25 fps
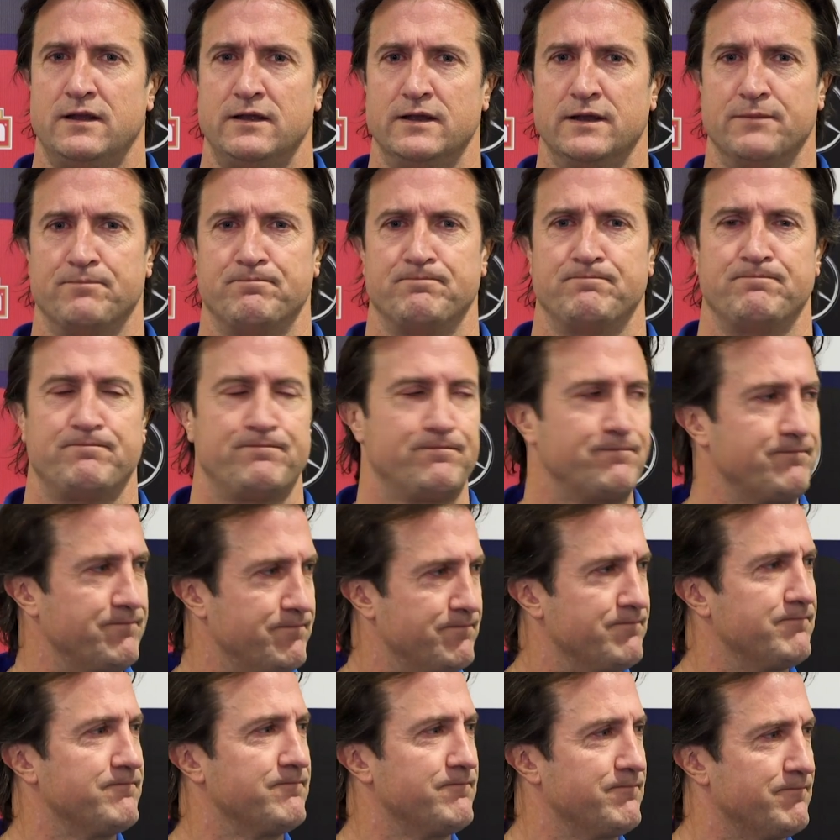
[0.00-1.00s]
Yep. yep. Yeah,
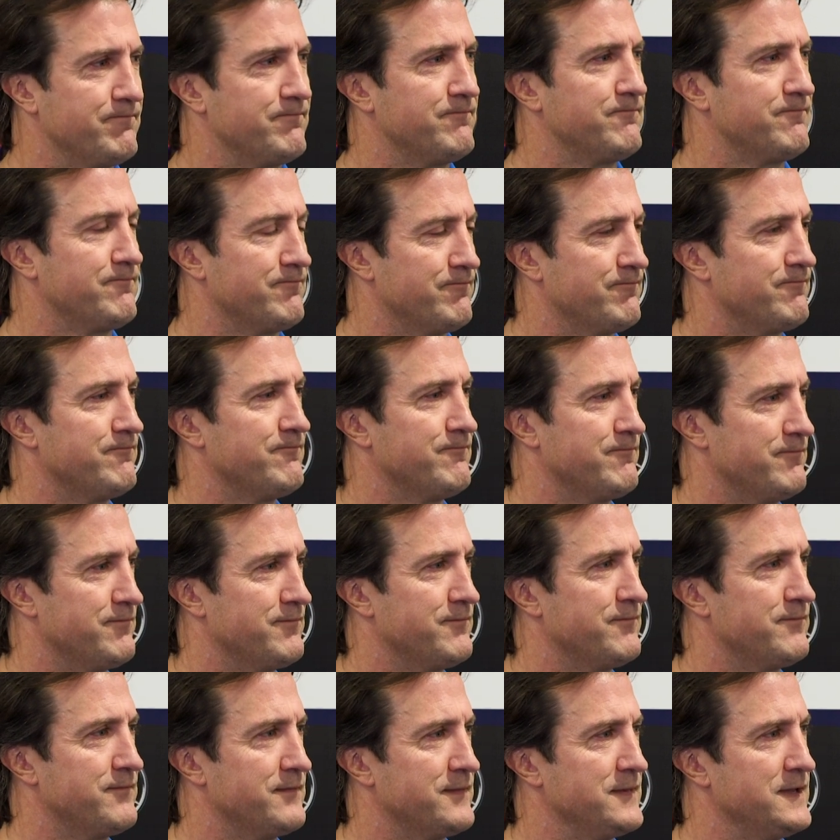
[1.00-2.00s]
so he's
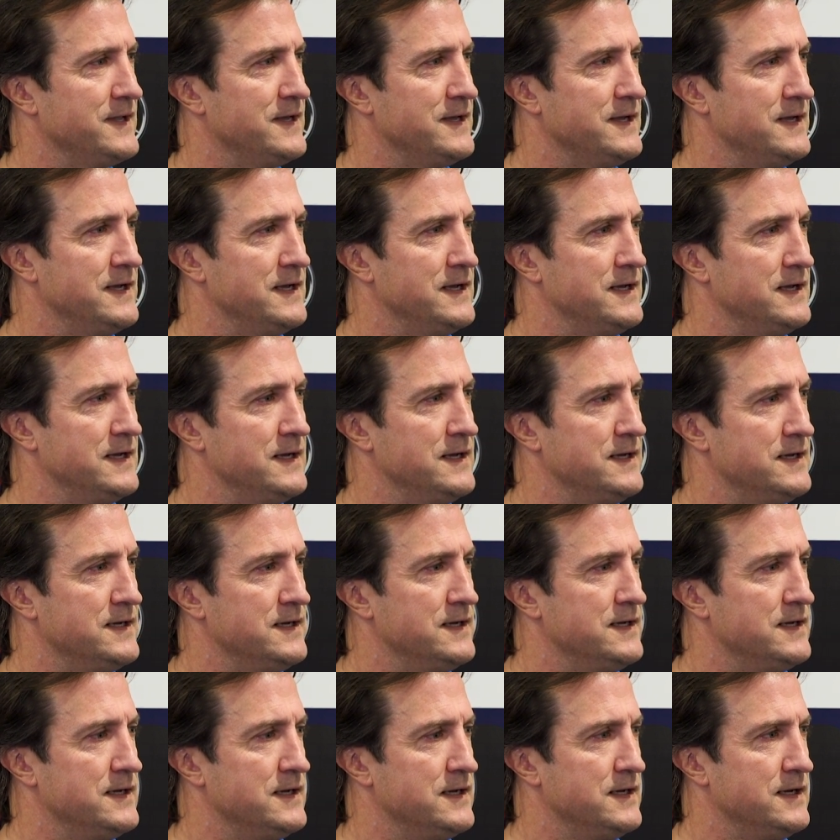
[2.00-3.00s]
shown some pretty good
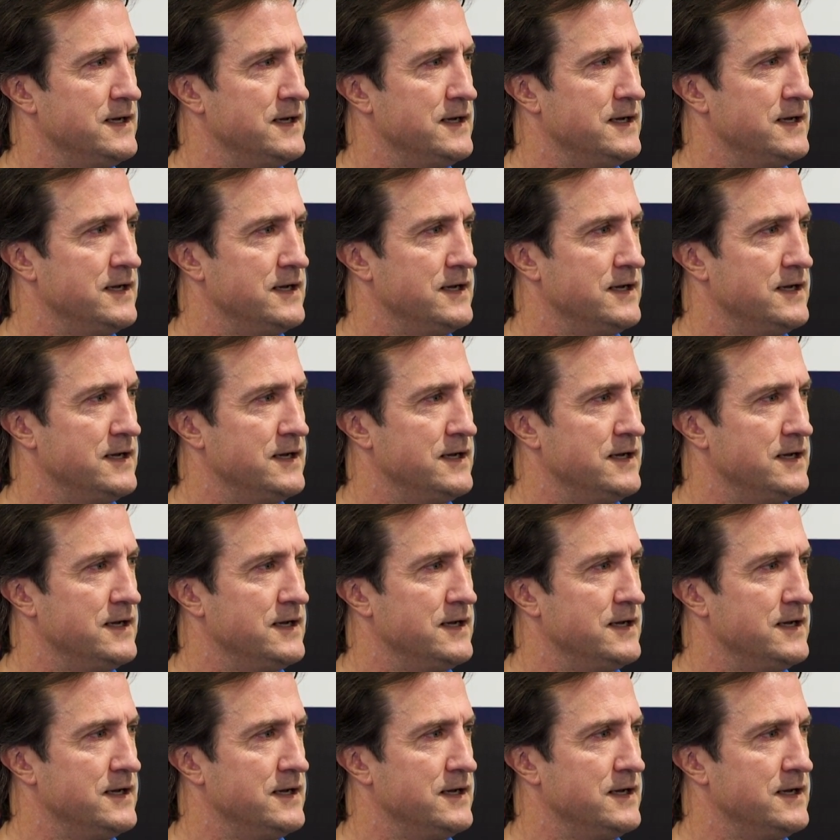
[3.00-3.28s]
form this year.